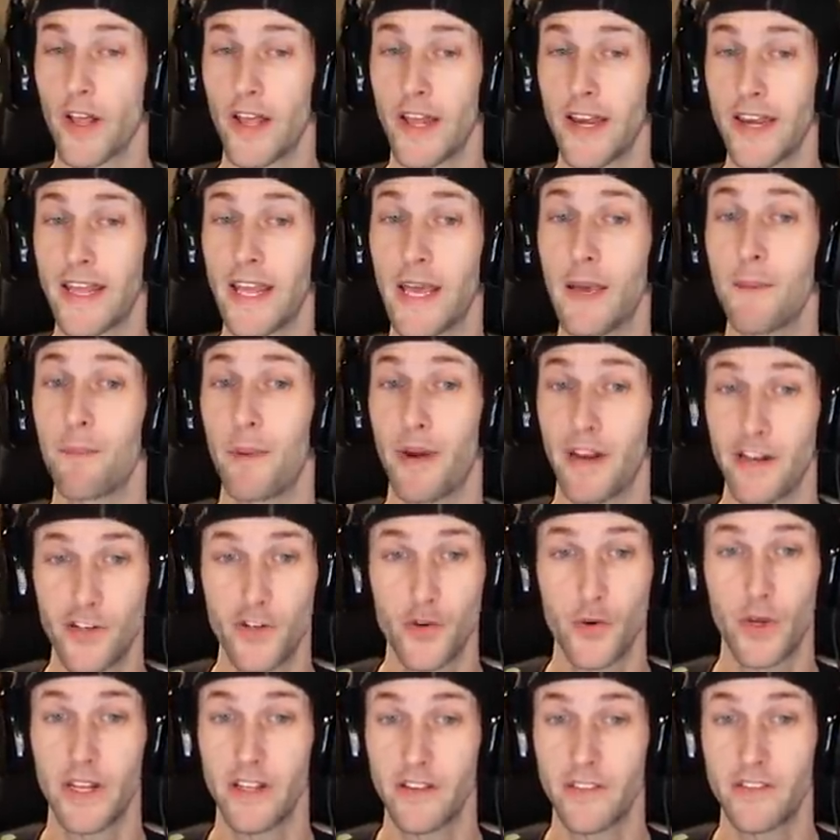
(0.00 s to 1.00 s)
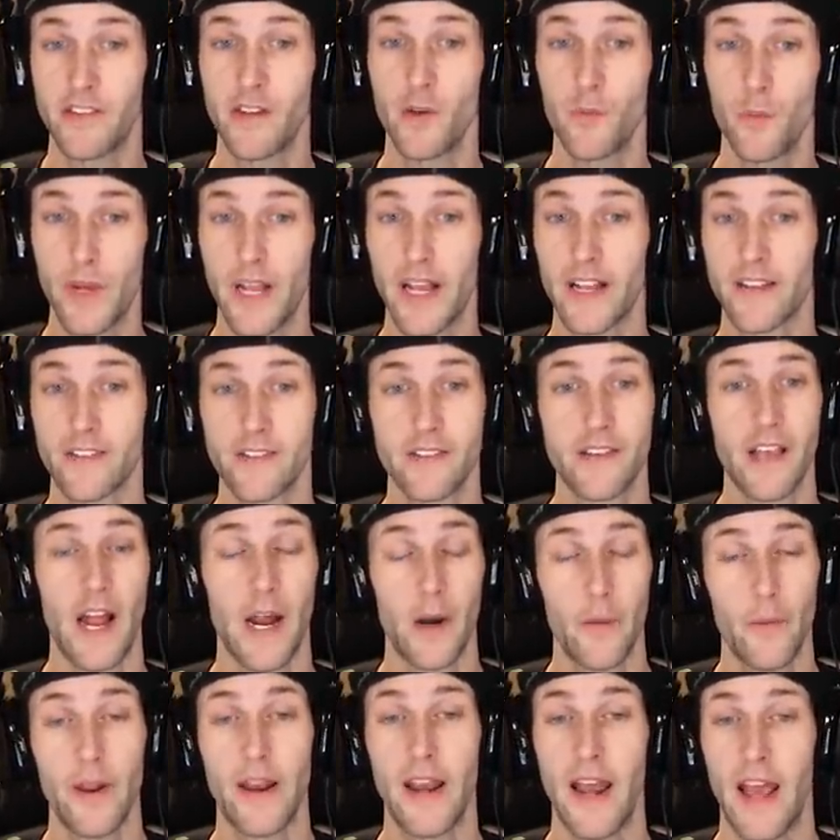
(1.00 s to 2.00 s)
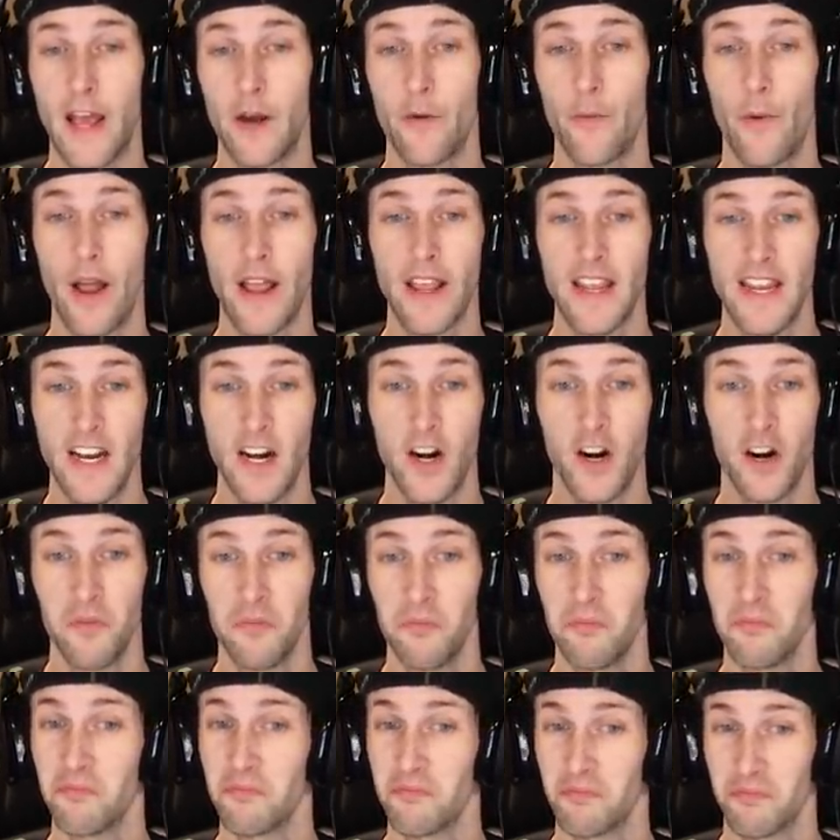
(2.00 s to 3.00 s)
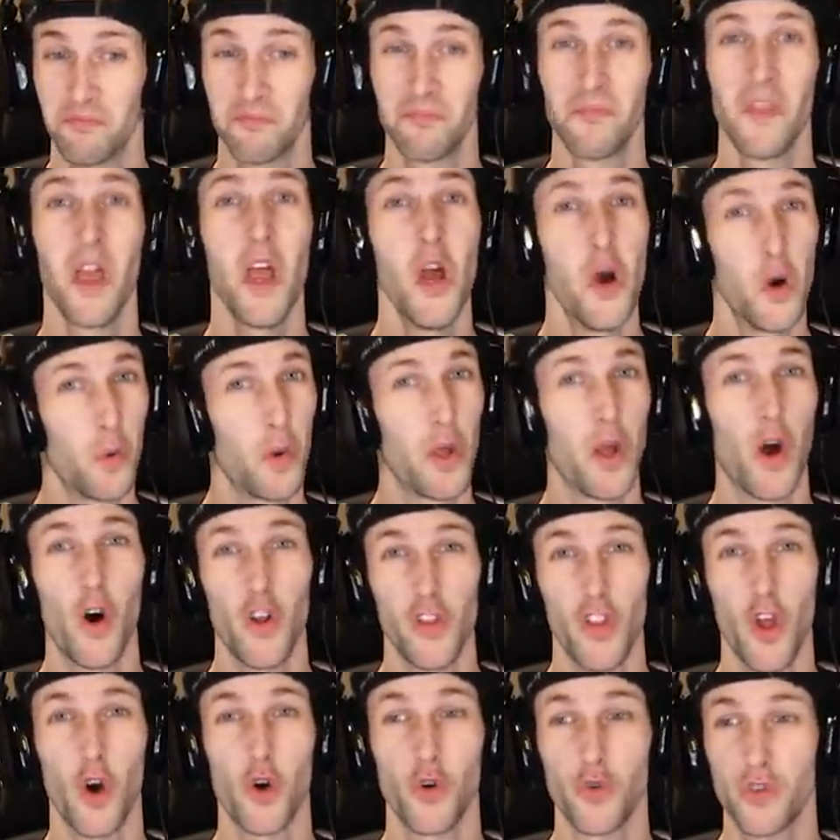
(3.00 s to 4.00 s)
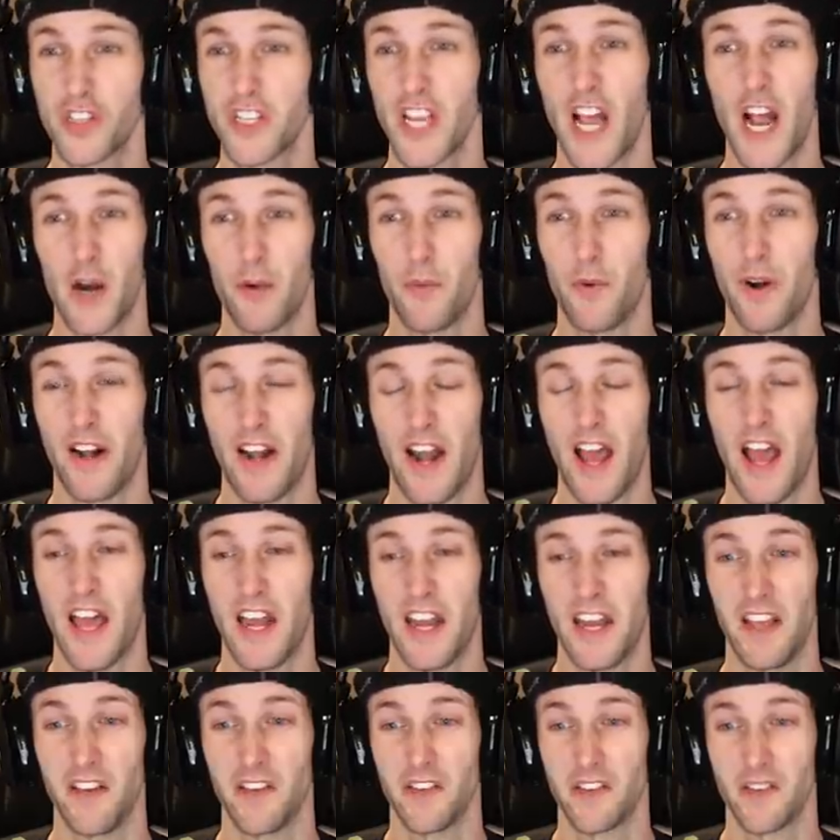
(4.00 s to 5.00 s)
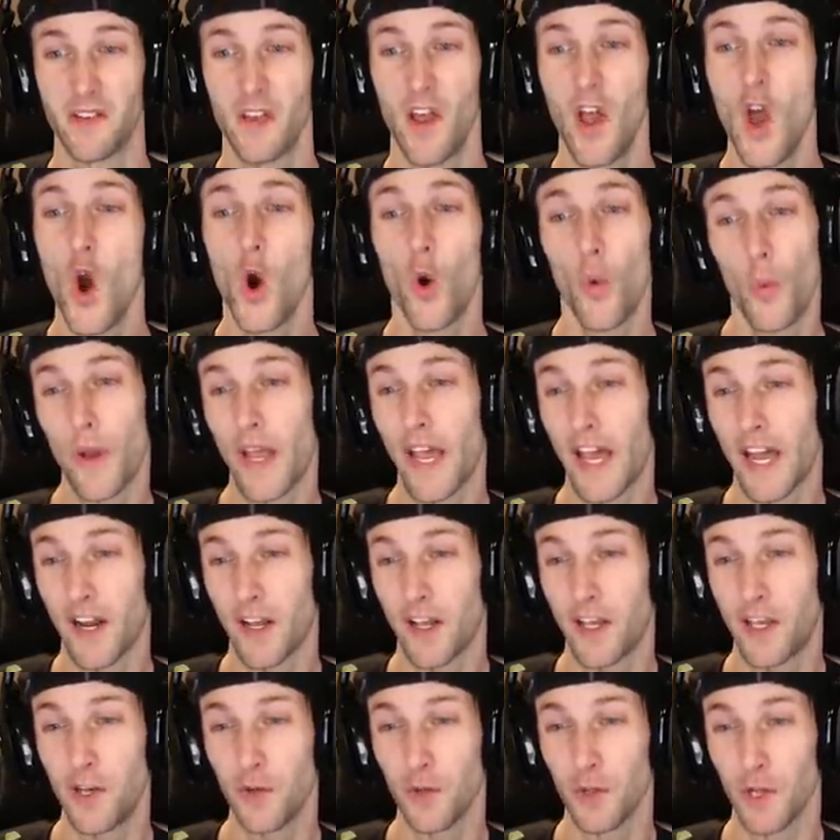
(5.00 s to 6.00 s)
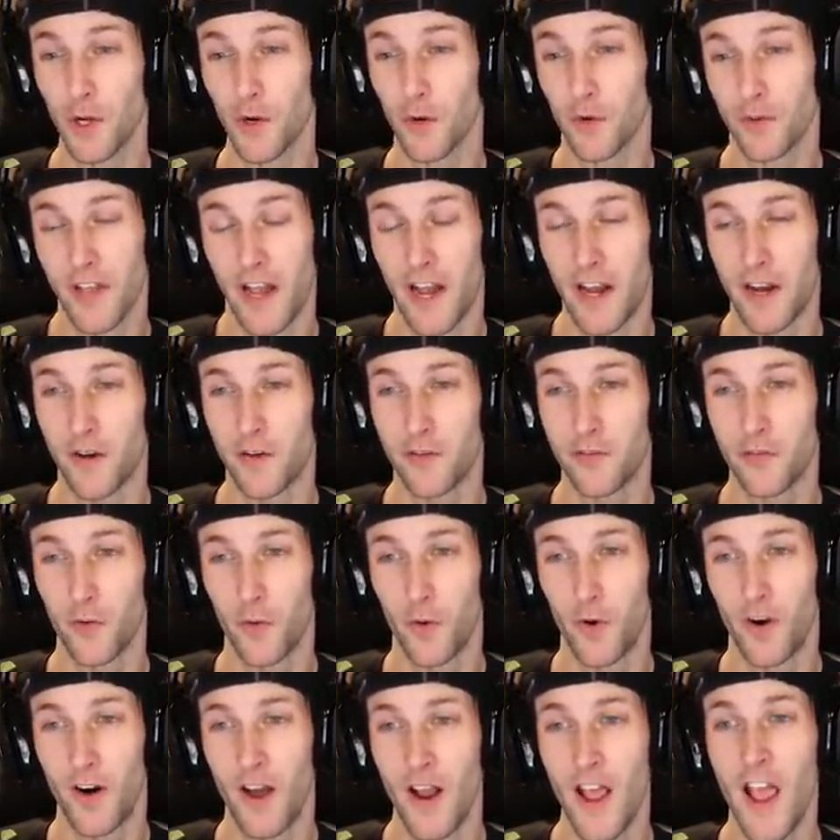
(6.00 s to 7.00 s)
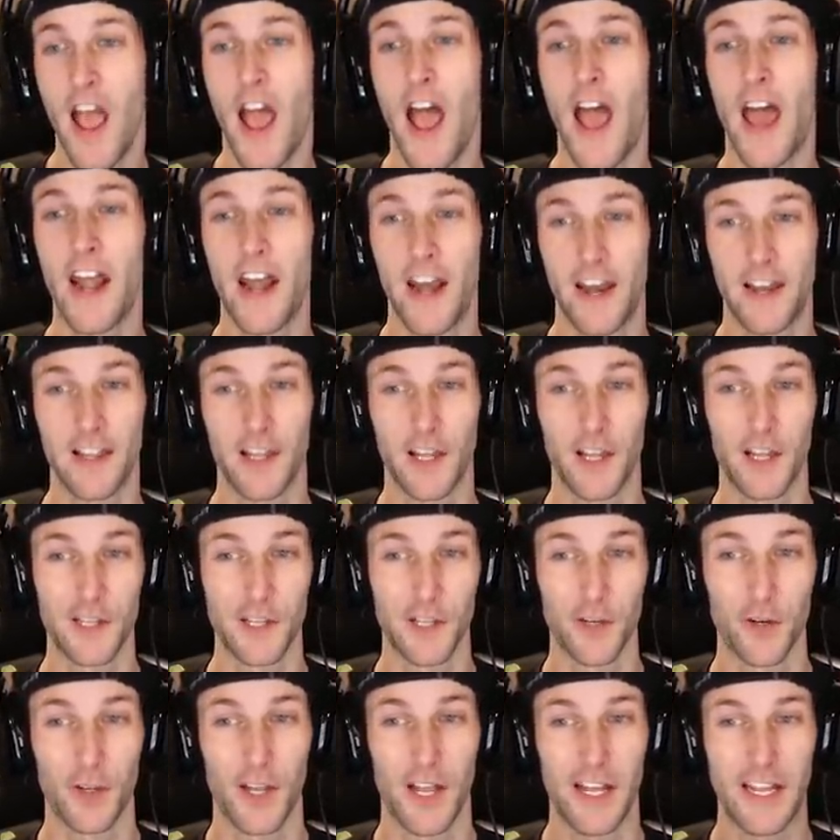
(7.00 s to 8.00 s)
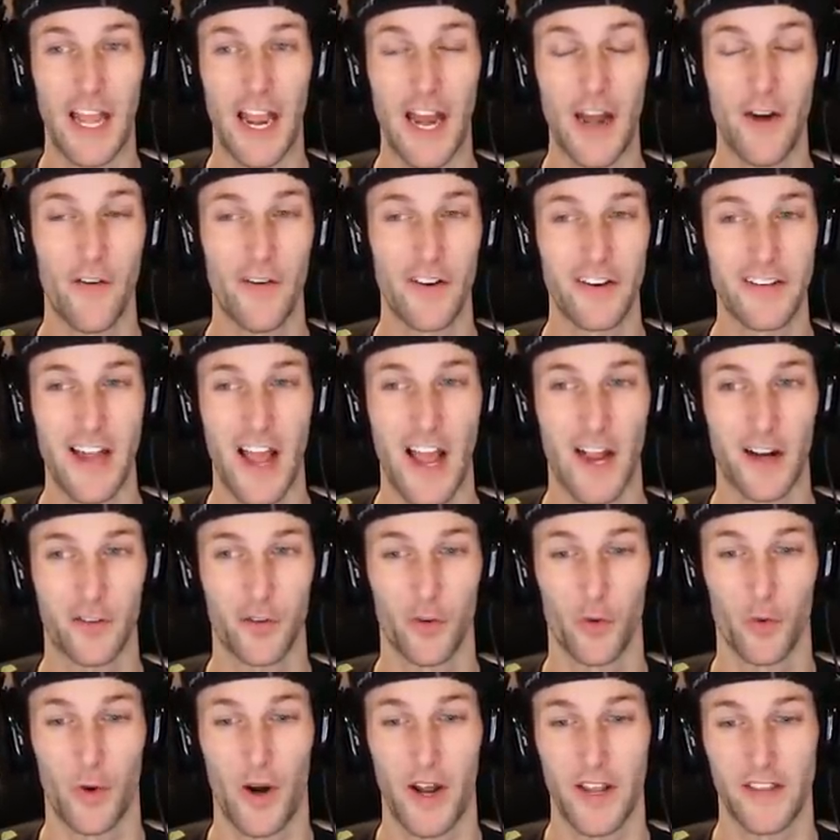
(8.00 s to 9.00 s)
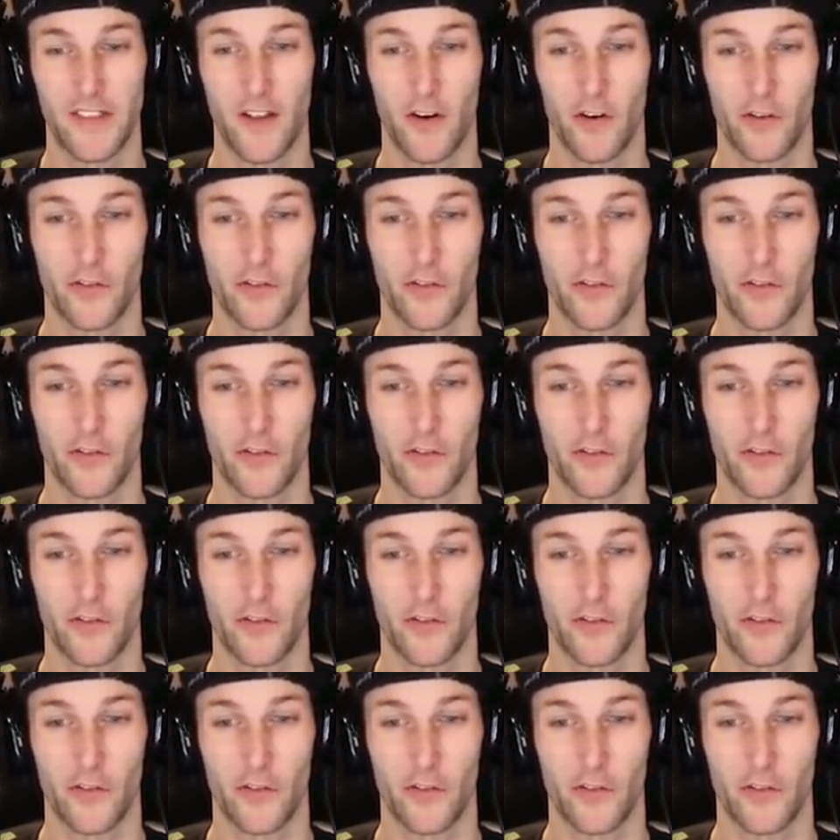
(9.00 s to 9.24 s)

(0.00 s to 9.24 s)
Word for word: we're gonna get, but as you can see, we got Siren Head right here. We all know who Siren Head is. We got a cute little dinosaur and a little like Aerodactyl right